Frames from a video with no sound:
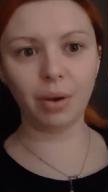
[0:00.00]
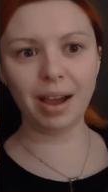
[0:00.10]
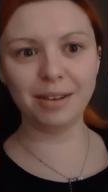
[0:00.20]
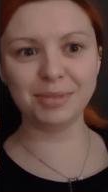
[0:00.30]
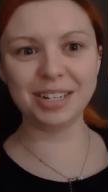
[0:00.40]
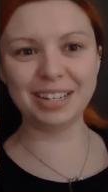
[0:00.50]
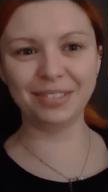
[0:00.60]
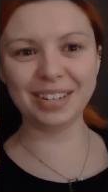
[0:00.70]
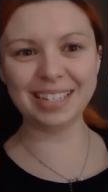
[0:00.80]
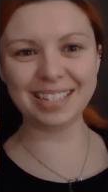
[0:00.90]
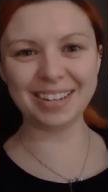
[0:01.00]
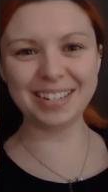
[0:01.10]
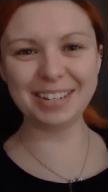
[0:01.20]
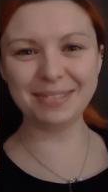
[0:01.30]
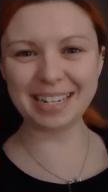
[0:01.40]
how much difference it's going
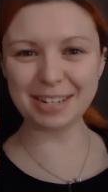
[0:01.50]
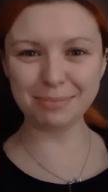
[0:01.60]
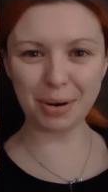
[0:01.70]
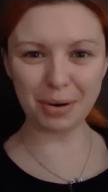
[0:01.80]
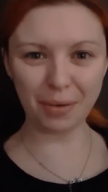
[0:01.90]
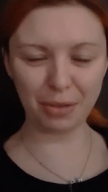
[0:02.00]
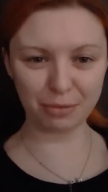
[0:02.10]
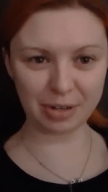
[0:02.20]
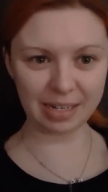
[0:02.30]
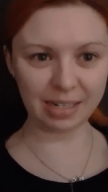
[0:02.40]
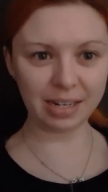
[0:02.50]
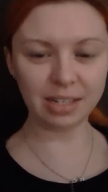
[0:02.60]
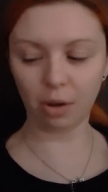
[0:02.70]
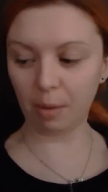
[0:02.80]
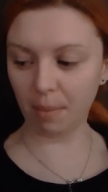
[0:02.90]
to make tomorrow on the Run Disney,
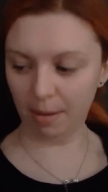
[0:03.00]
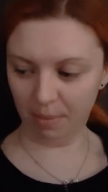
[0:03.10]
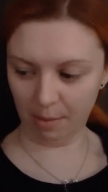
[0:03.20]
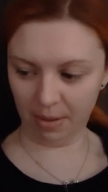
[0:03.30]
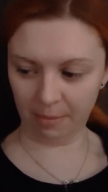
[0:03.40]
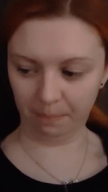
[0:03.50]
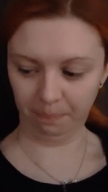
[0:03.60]
so it might be a bit,